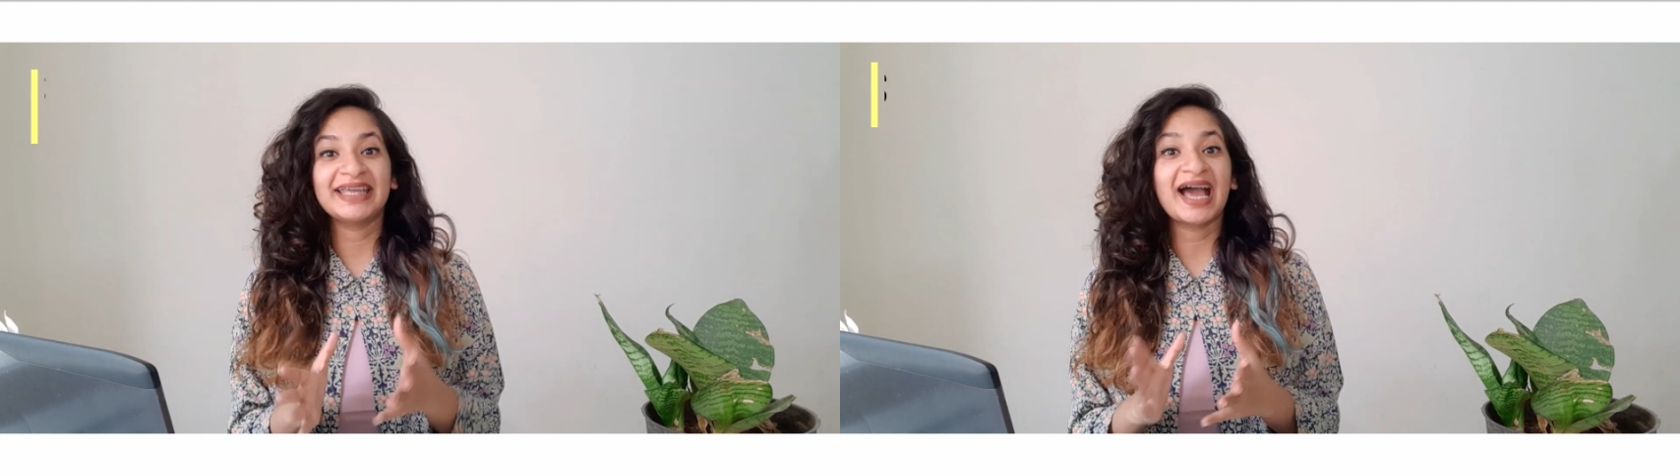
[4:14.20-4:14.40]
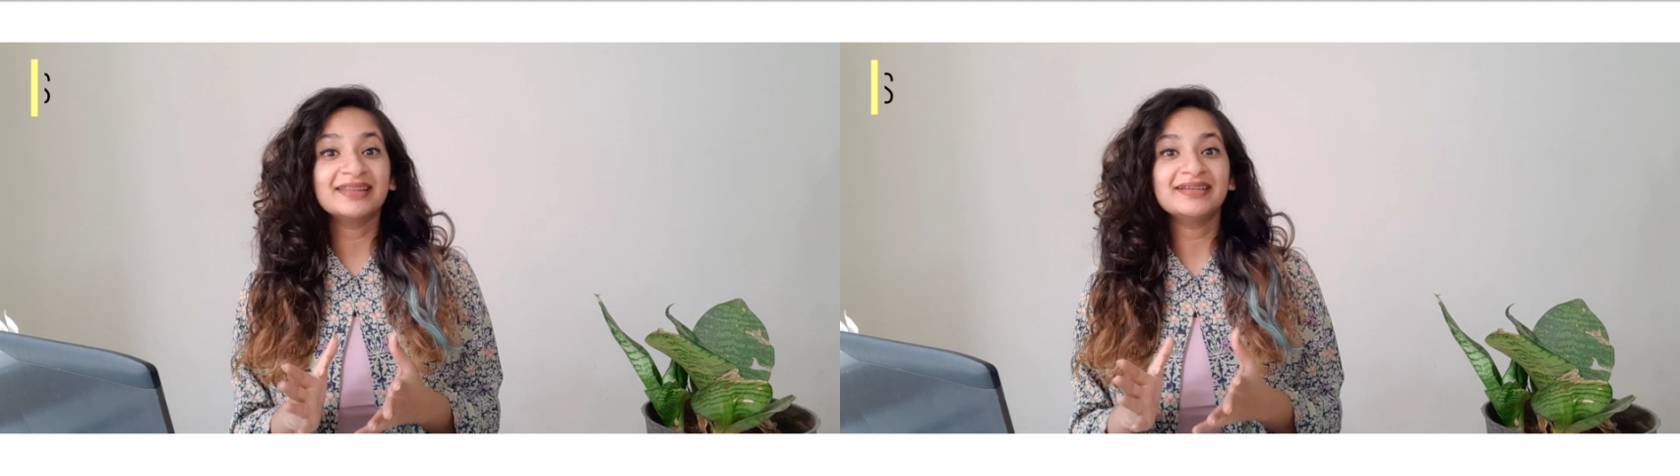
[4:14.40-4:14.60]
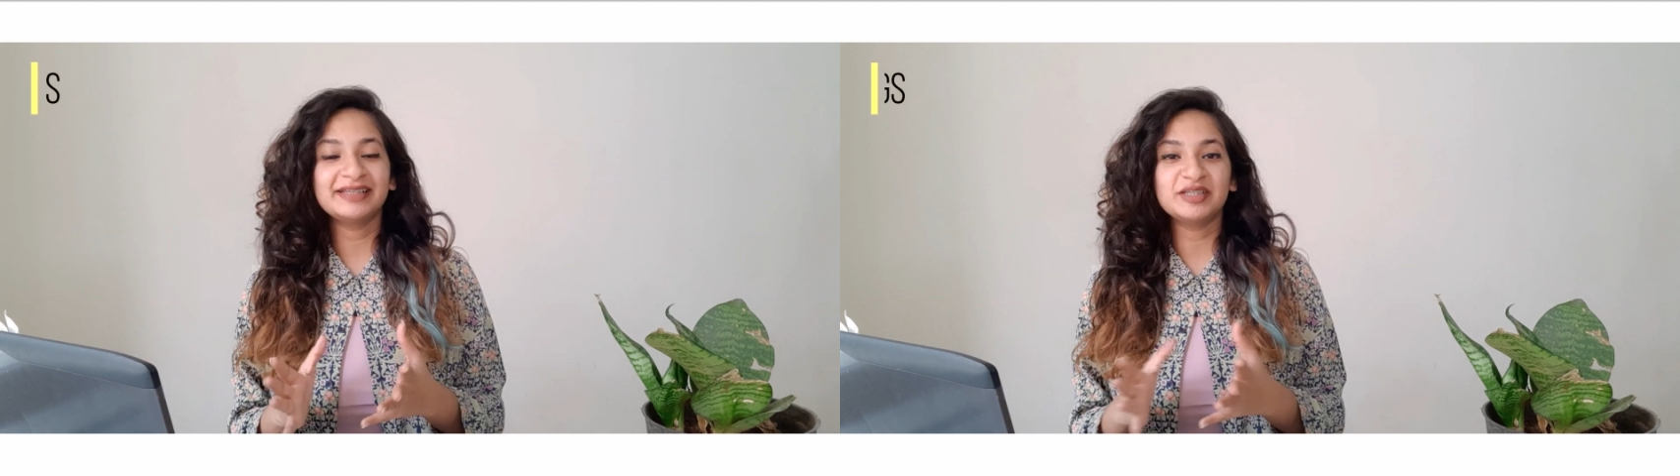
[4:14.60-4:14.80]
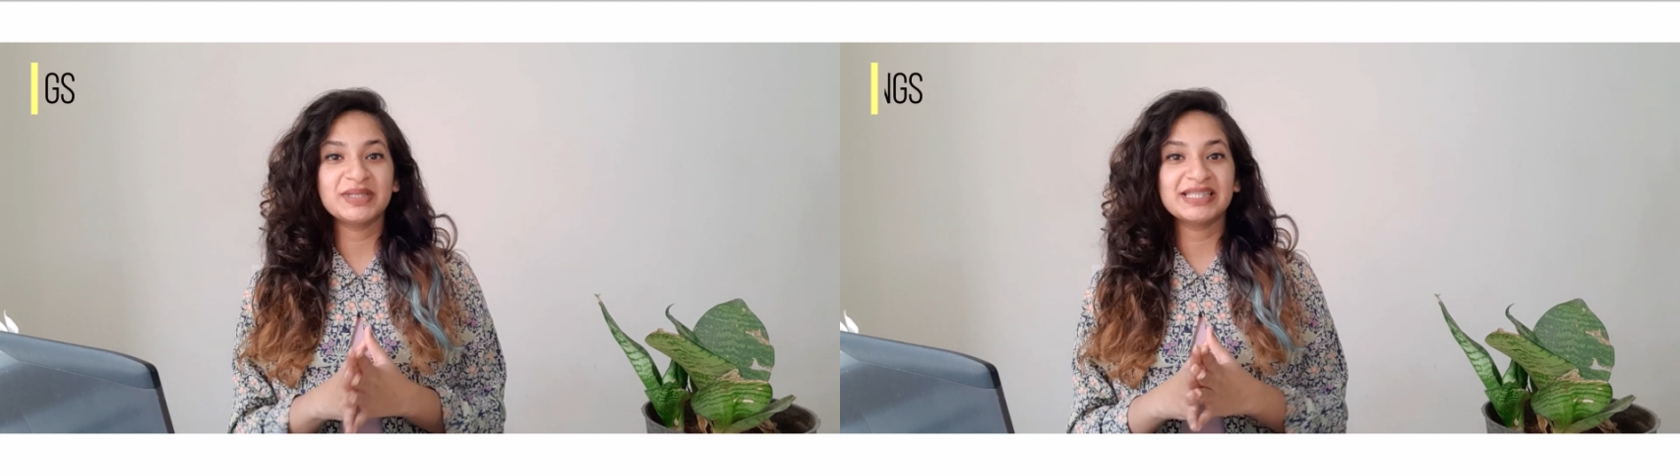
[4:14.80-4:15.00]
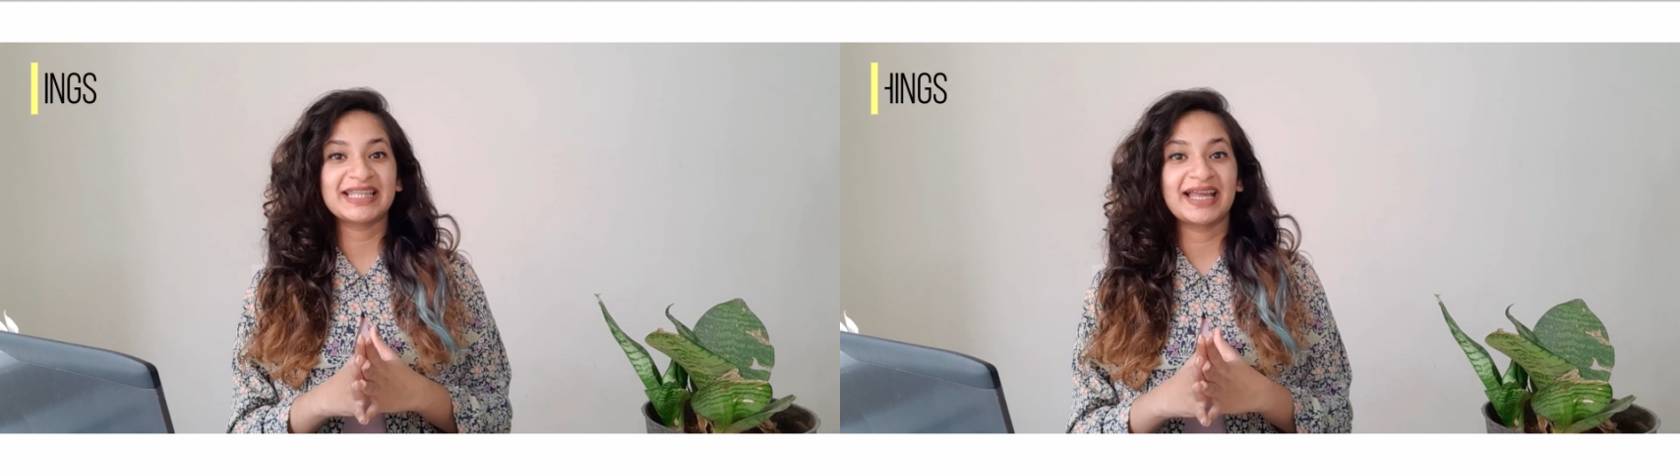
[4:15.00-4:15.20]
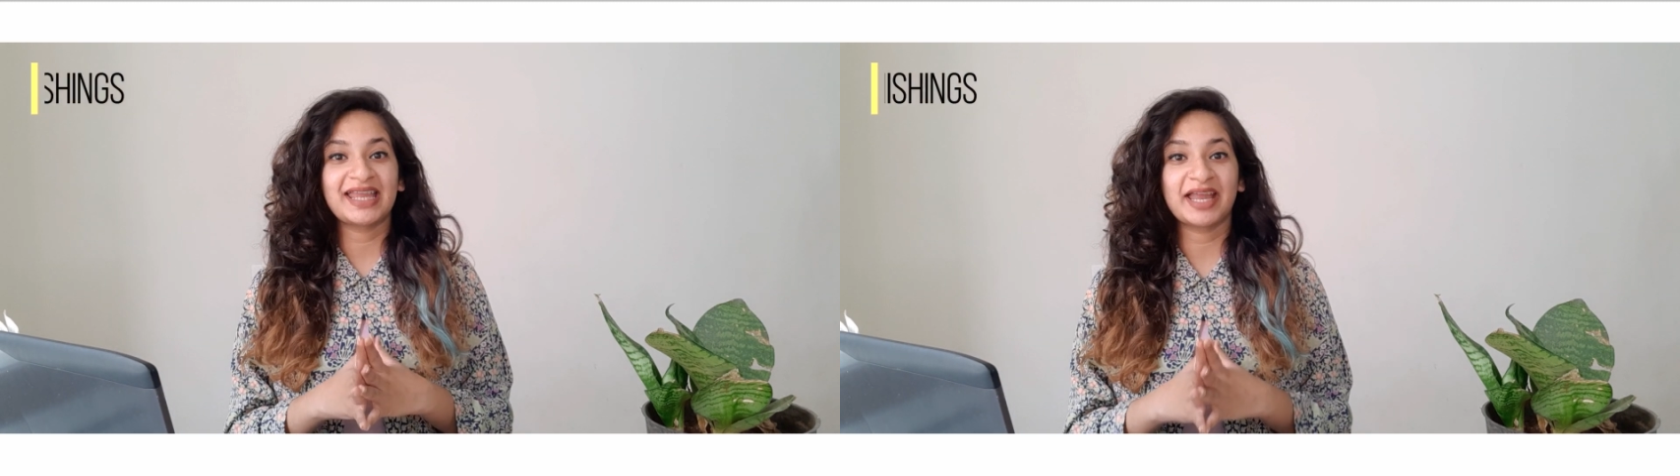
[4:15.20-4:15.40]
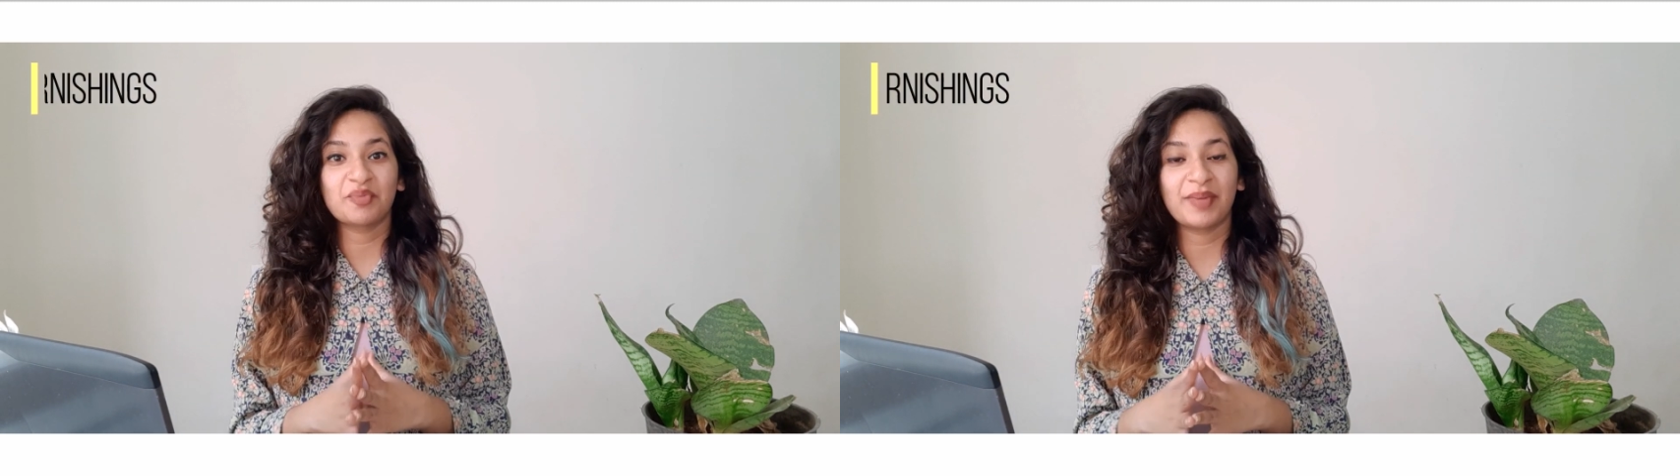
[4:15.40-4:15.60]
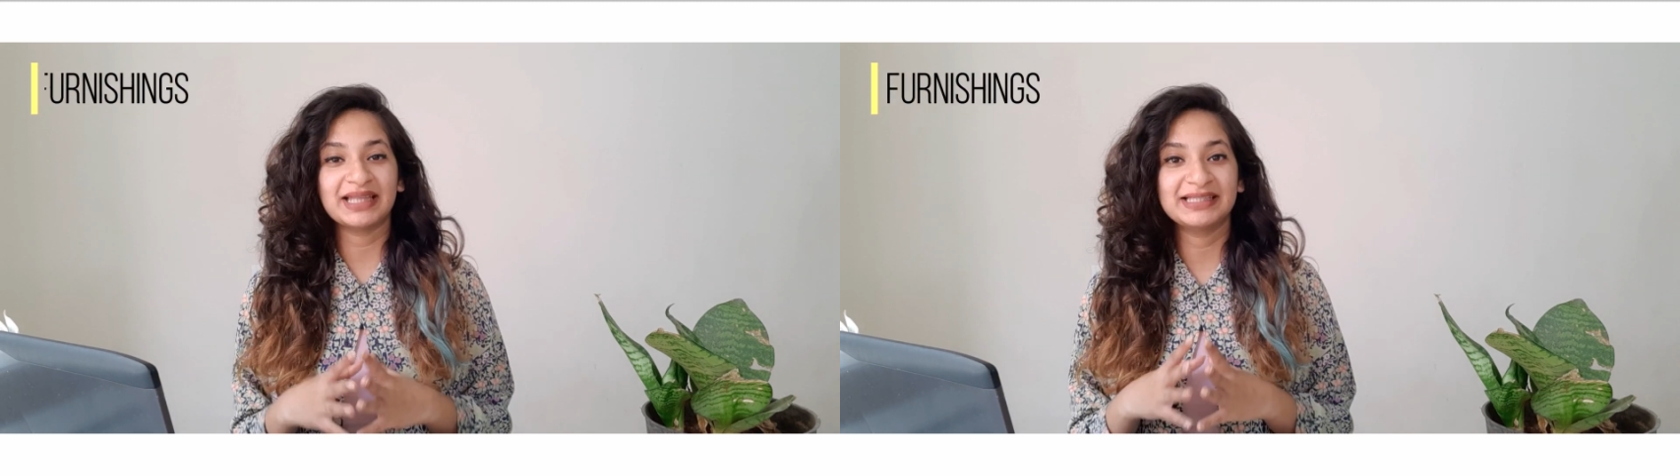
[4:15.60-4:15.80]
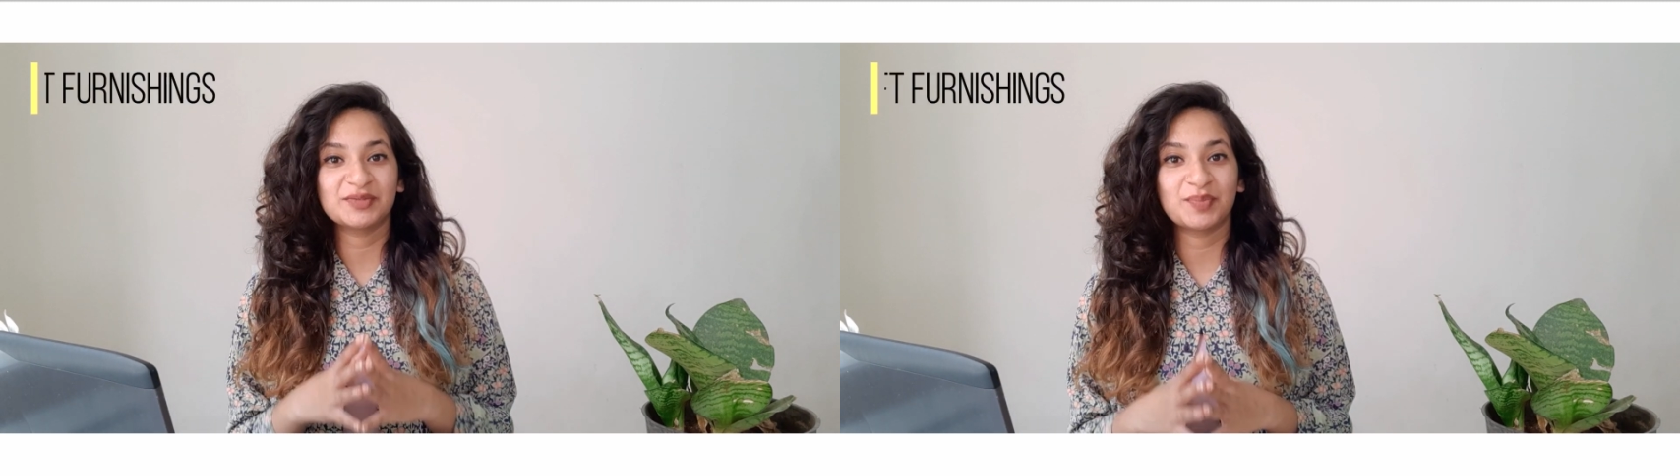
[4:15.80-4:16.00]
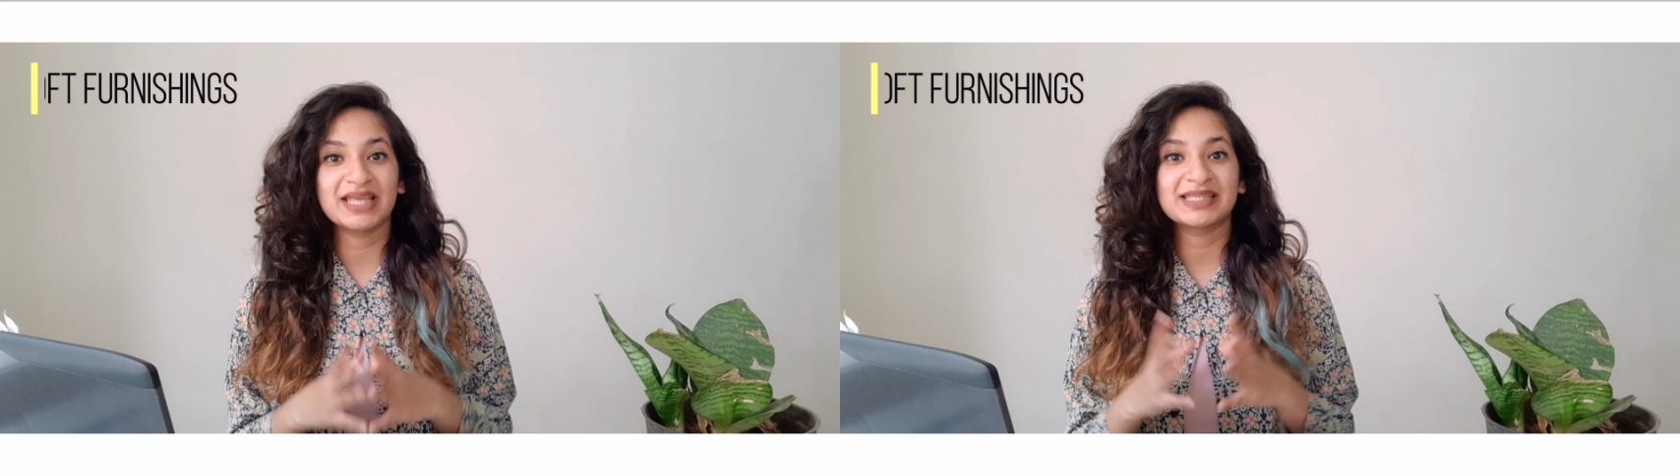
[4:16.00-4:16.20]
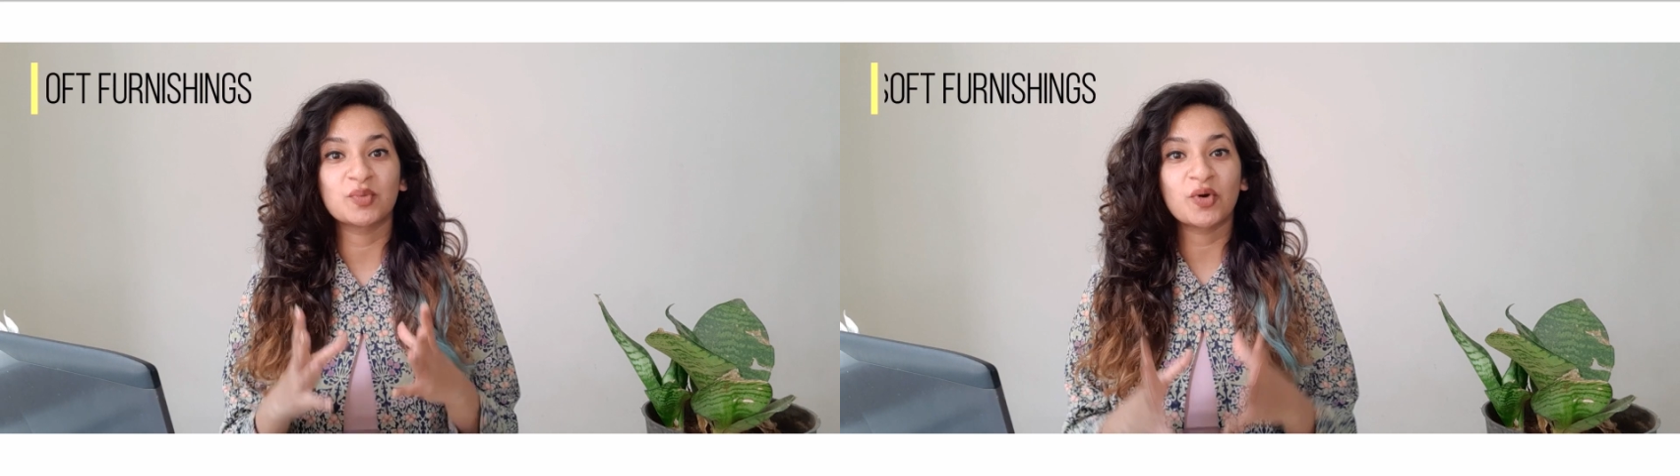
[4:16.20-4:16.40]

The other elements that will make the space